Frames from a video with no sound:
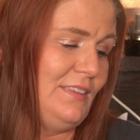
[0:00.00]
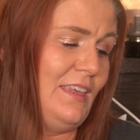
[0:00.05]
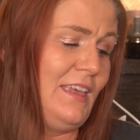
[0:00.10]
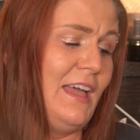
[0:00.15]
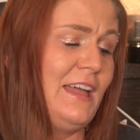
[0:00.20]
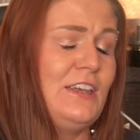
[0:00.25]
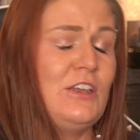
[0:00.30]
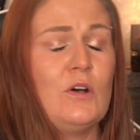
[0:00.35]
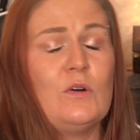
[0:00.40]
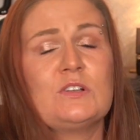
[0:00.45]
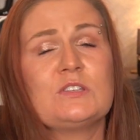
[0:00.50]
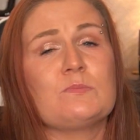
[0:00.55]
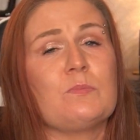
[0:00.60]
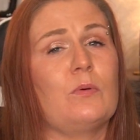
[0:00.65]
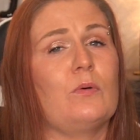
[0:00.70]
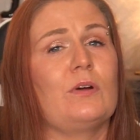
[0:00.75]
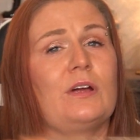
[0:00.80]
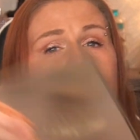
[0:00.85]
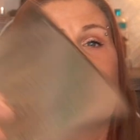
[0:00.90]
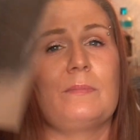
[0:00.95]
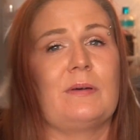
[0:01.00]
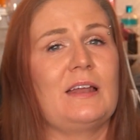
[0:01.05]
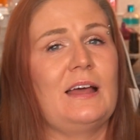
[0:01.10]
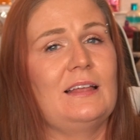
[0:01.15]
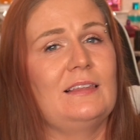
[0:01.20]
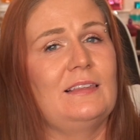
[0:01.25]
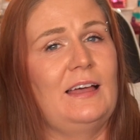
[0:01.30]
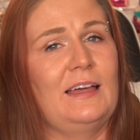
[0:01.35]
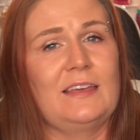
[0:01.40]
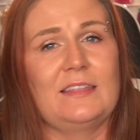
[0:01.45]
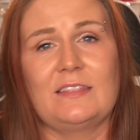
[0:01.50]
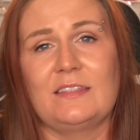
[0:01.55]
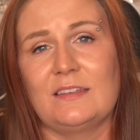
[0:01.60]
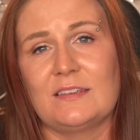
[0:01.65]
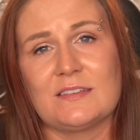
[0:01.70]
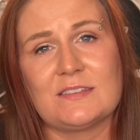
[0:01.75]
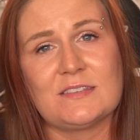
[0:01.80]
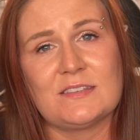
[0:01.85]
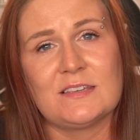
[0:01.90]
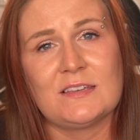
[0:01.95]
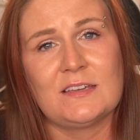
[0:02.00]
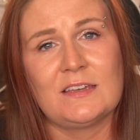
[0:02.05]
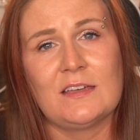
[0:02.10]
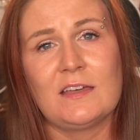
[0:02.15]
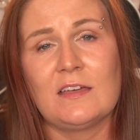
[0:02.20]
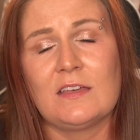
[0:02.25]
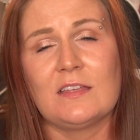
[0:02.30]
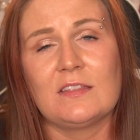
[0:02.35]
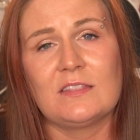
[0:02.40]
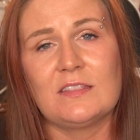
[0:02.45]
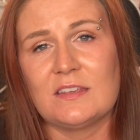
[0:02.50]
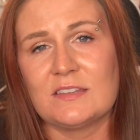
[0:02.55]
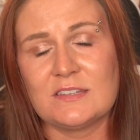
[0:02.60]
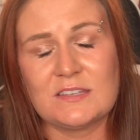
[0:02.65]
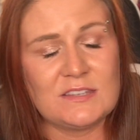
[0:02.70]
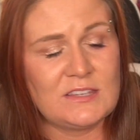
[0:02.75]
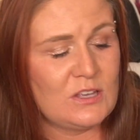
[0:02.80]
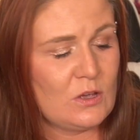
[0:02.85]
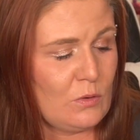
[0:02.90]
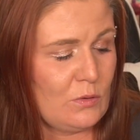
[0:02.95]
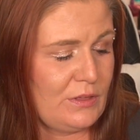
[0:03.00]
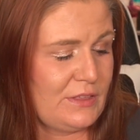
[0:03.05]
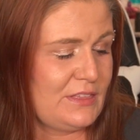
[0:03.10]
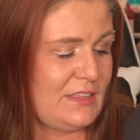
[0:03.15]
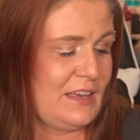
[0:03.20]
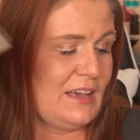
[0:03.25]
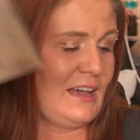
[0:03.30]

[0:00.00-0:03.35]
I know it's boring, but I like this. This is the only thing